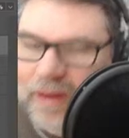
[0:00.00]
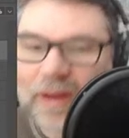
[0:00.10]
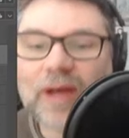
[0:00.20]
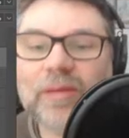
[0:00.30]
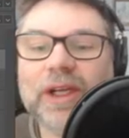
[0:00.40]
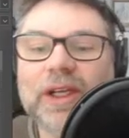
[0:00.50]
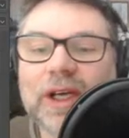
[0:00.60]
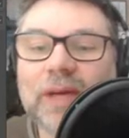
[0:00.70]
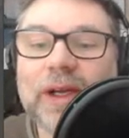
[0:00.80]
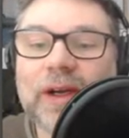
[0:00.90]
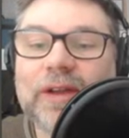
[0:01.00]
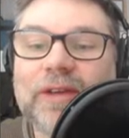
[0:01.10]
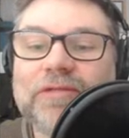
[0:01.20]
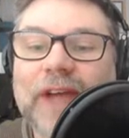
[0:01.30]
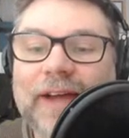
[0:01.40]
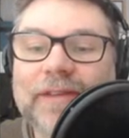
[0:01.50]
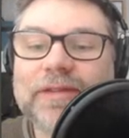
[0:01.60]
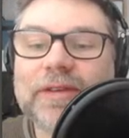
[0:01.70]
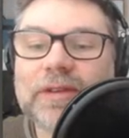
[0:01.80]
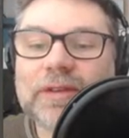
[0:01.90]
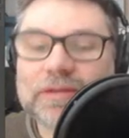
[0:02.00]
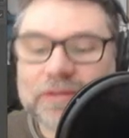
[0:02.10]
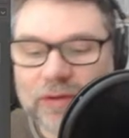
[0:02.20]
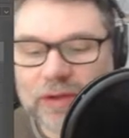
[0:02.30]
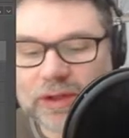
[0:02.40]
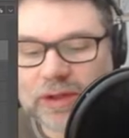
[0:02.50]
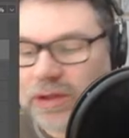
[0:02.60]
How many? How many are there? Five? Four.